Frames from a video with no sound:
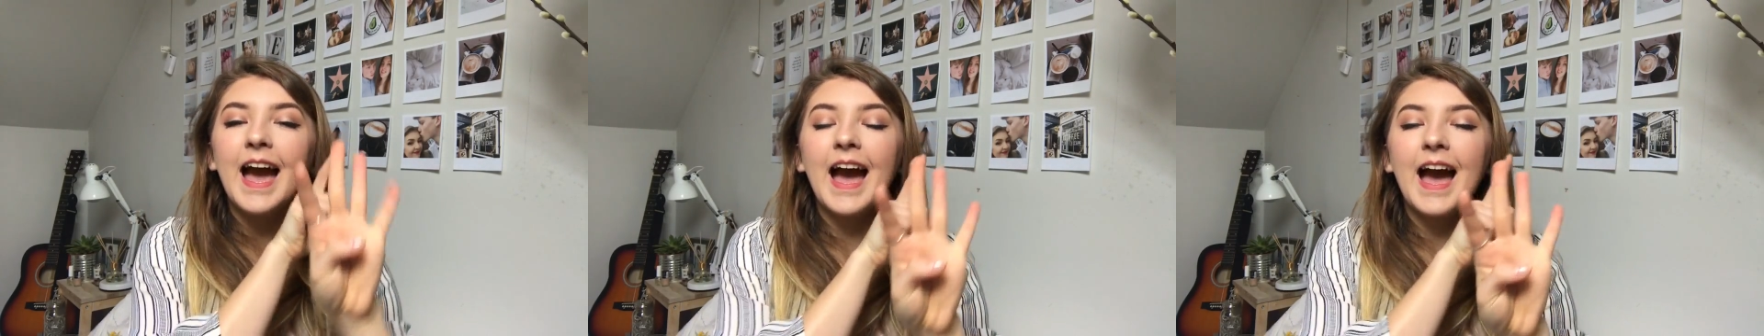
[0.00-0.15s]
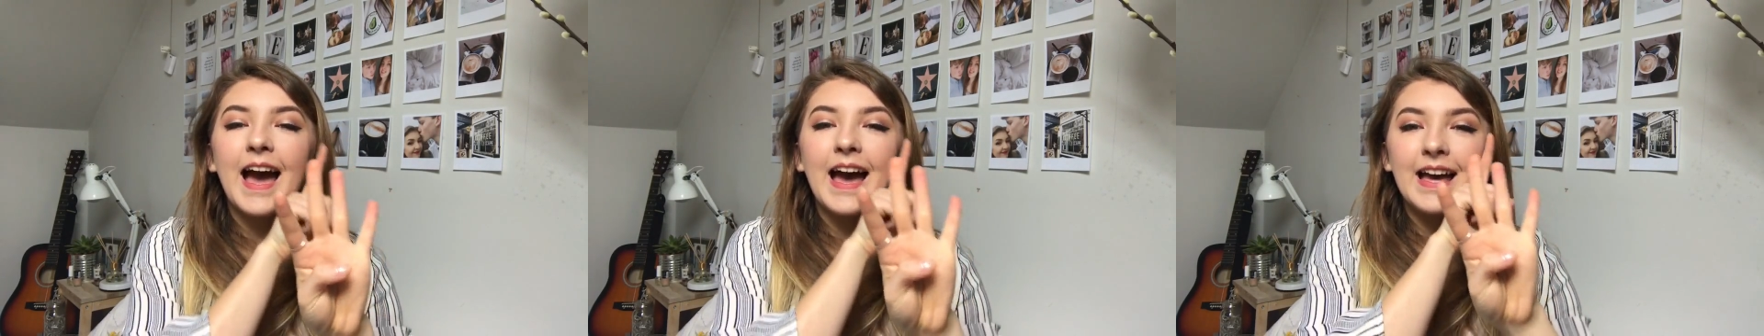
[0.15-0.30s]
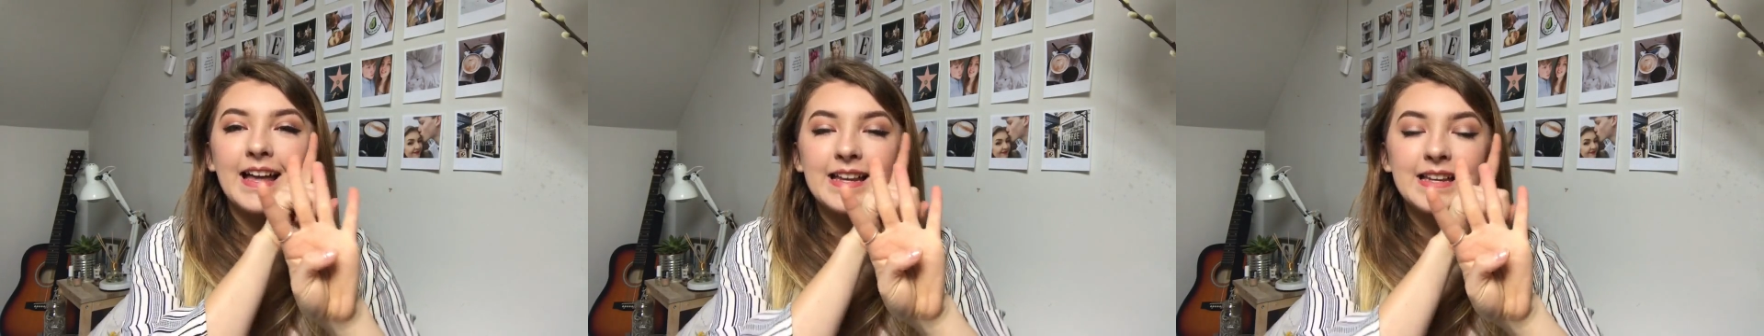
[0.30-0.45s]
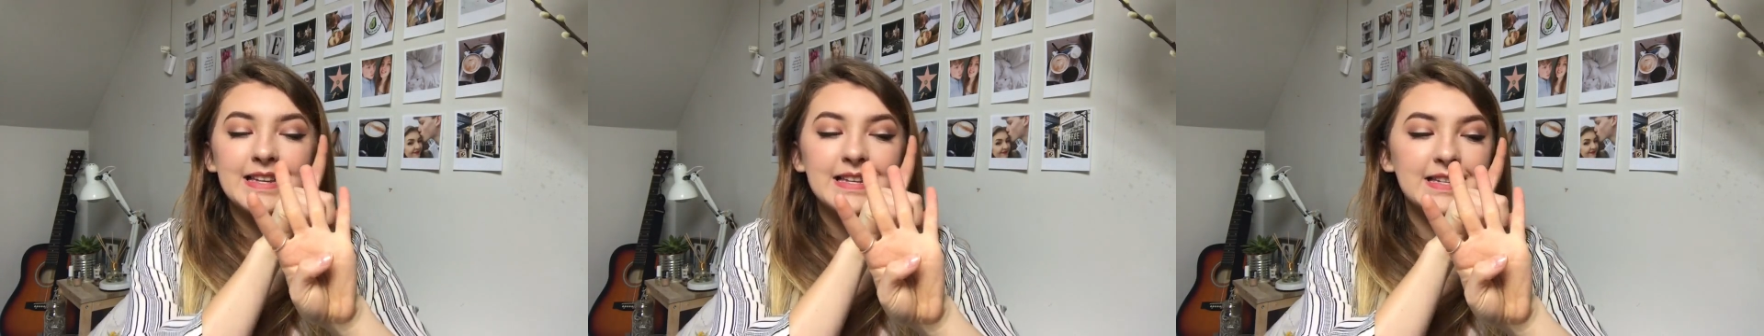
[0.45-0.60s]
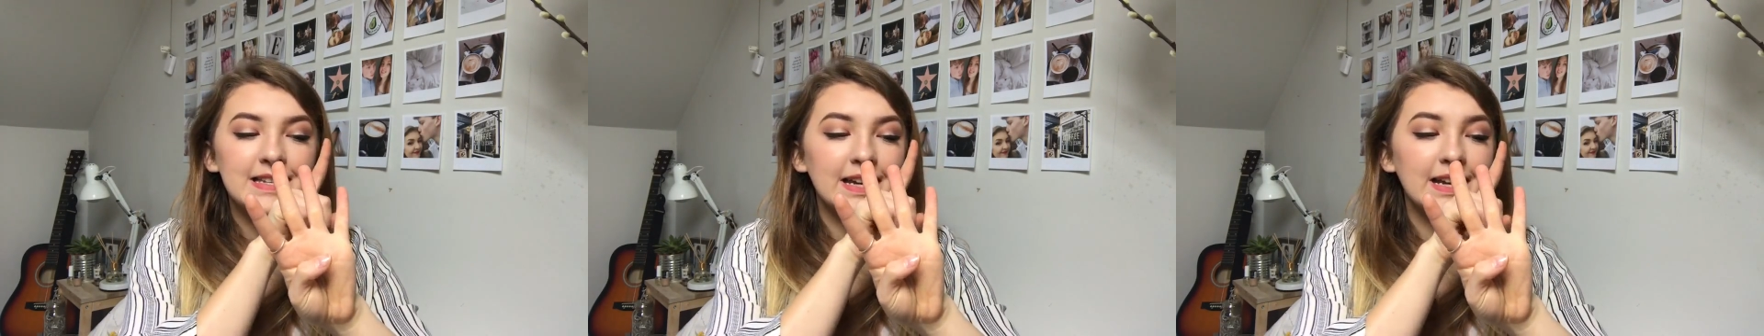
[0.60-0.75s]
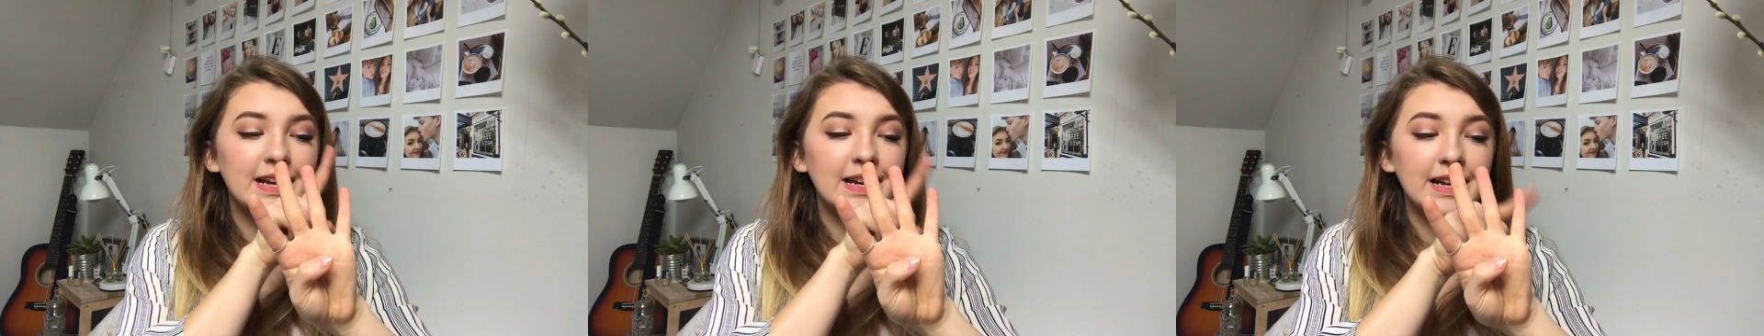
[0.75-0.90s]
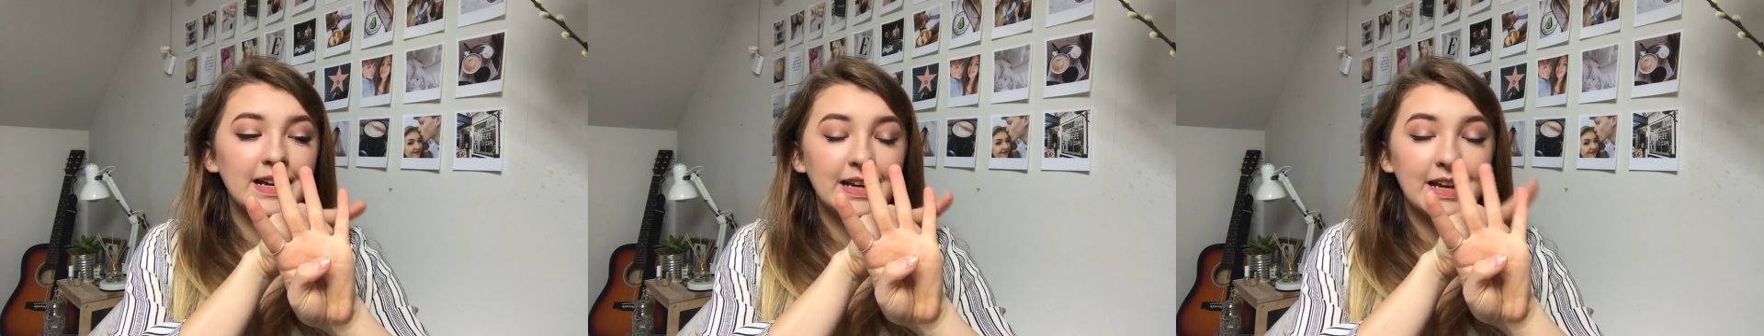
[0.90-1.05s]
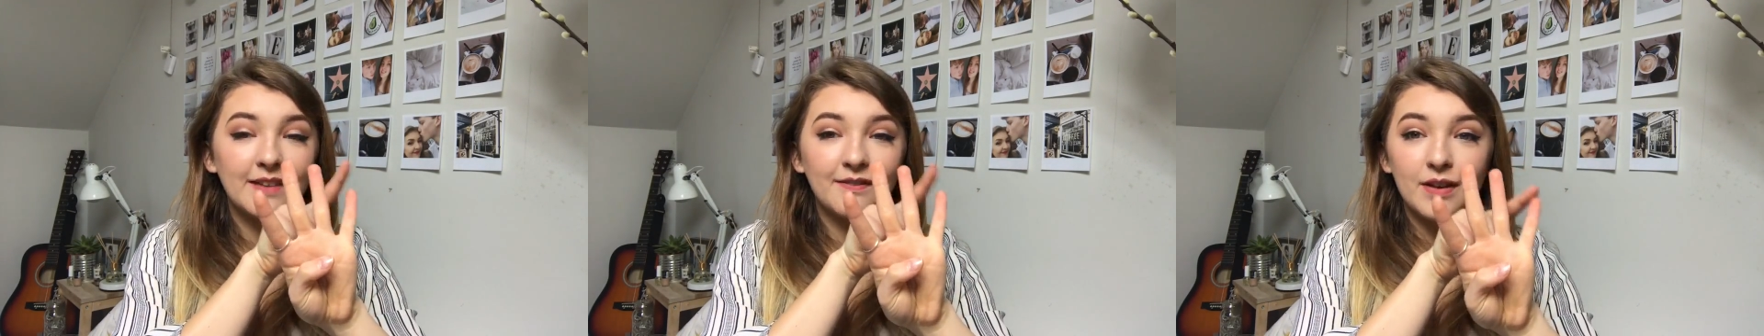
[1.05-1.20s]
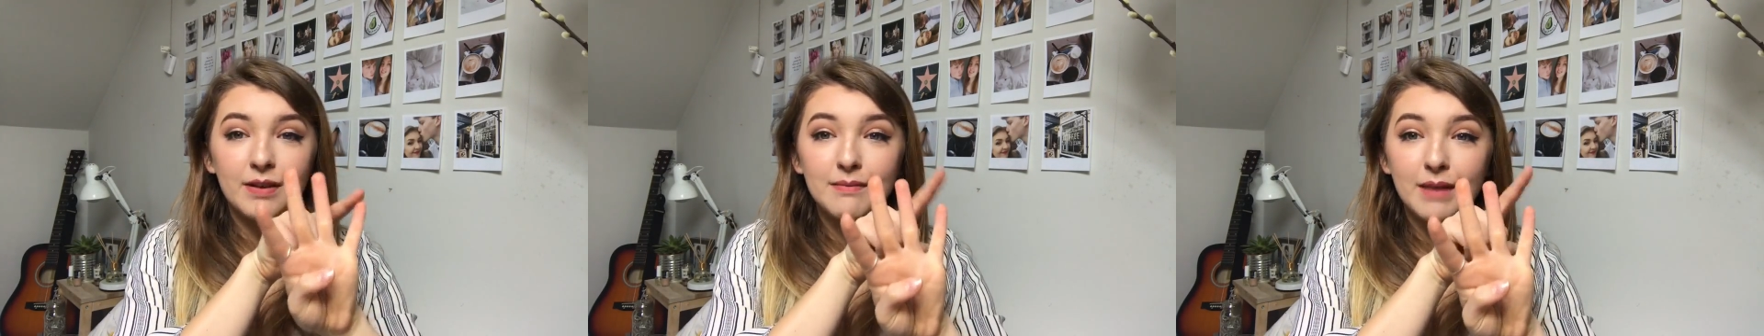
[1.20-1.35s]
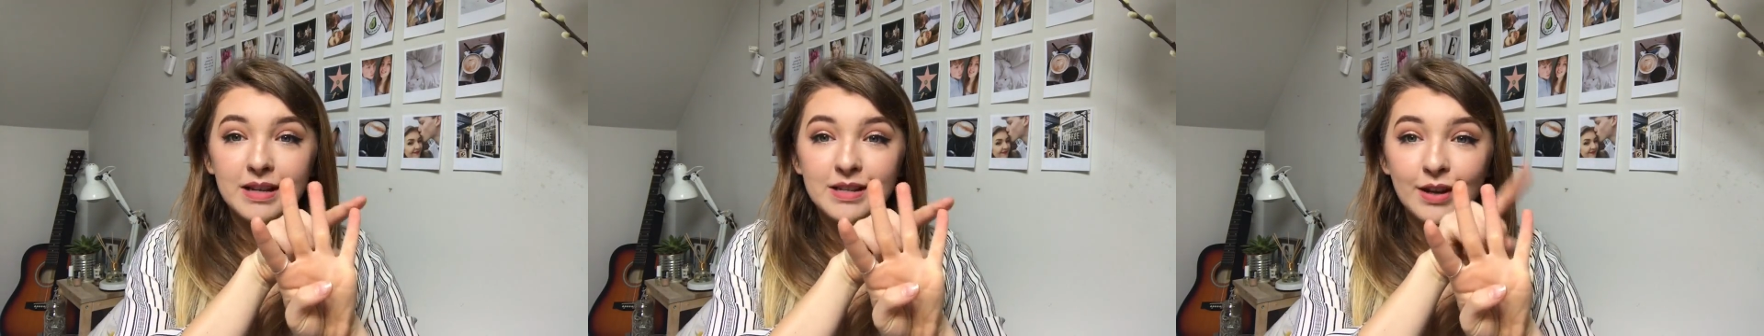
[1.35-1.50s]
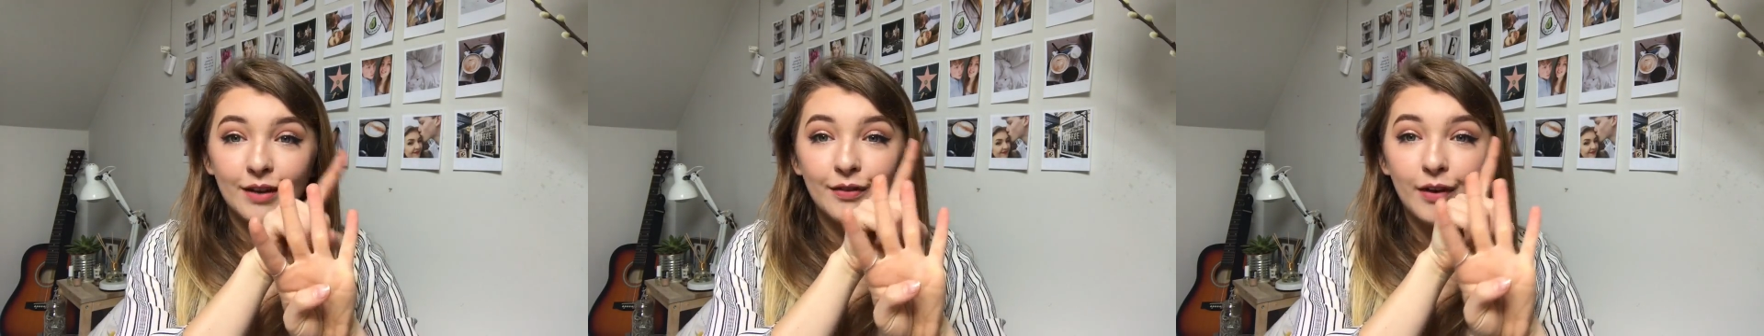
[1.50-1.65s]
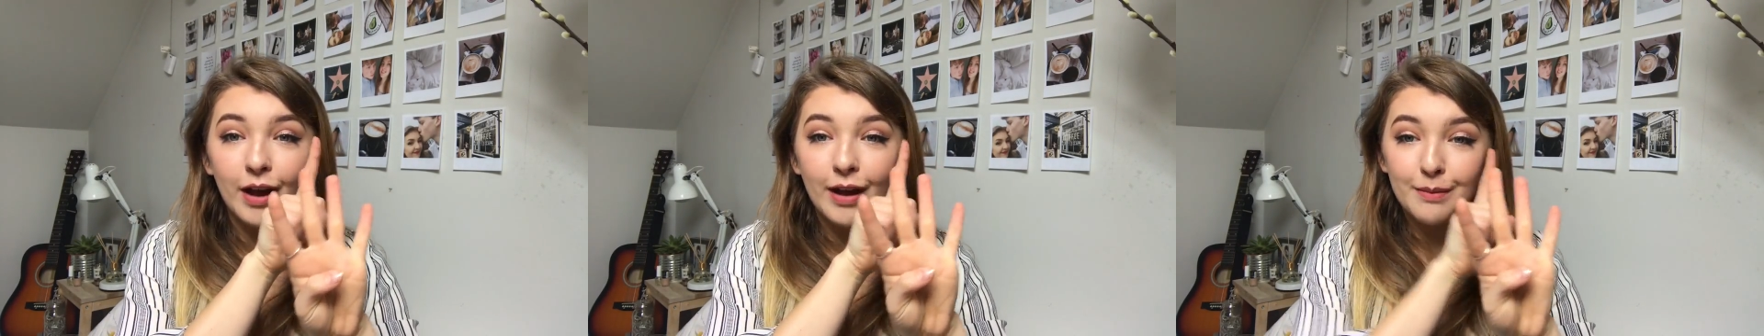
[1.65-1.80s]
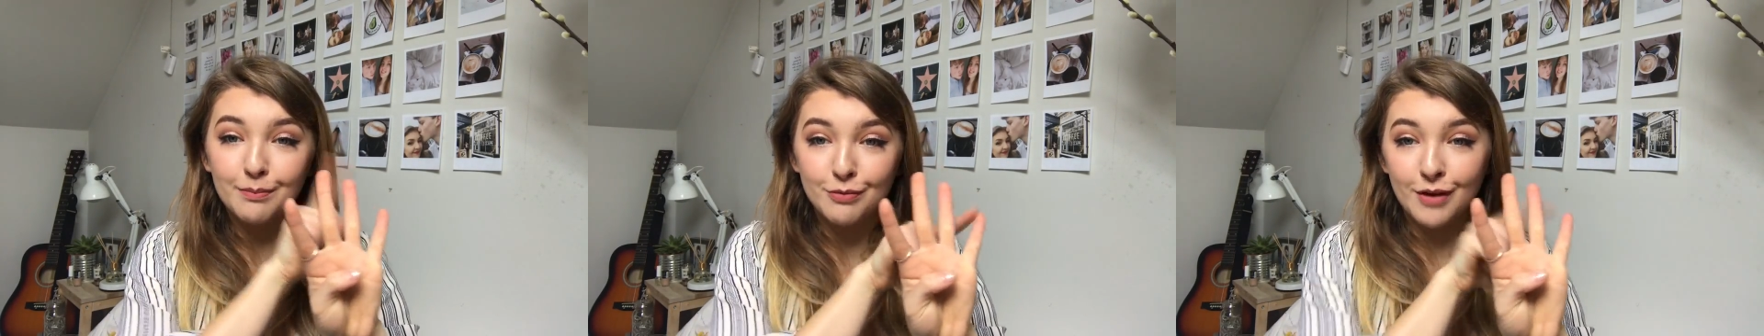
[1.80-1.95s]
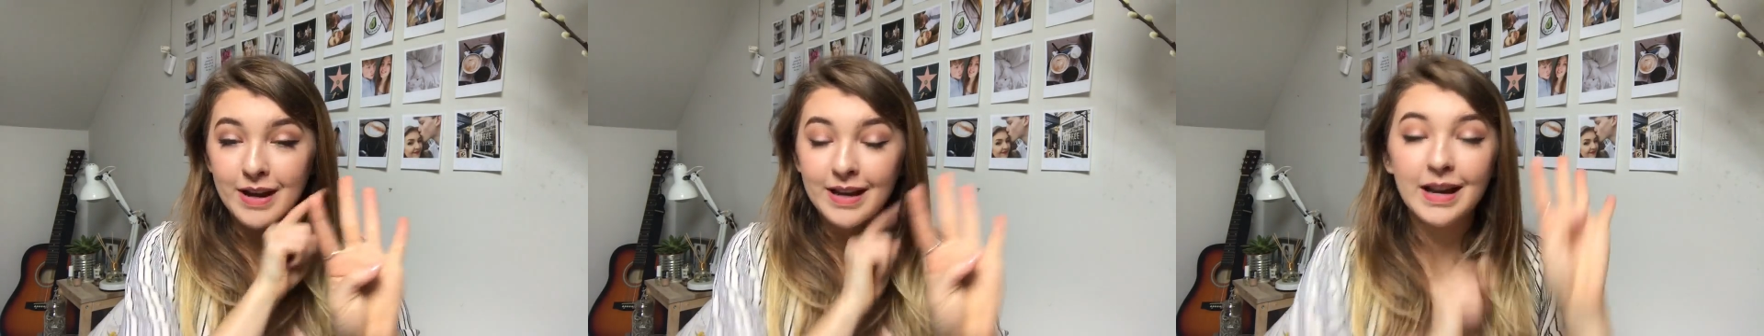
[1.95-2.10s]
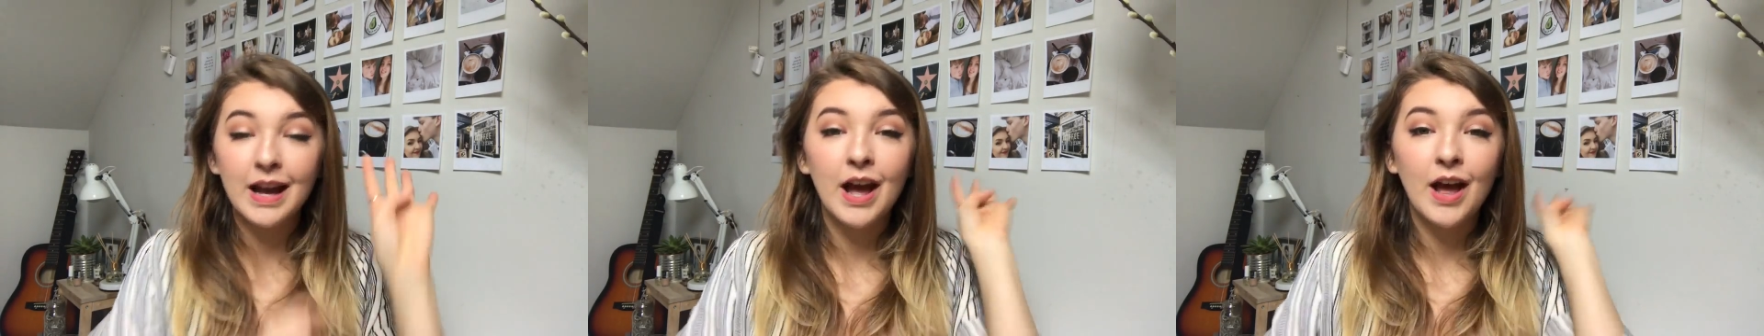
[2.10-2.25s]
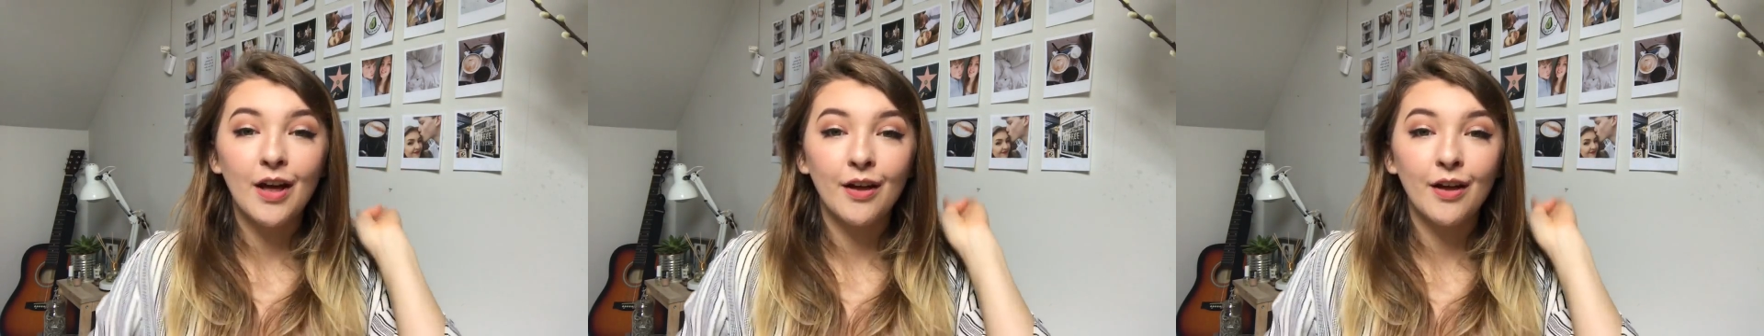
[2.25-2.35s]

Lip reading: and giving myself a break.